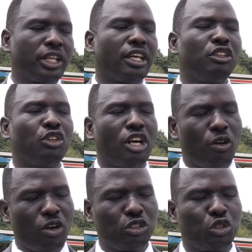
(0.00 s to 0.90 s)
Whether you are
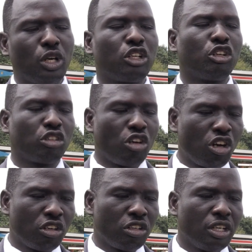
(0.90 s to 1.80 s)
old, you are not
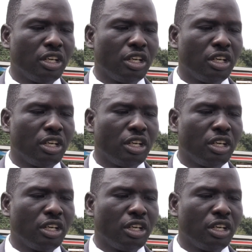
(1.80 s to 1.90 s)
old,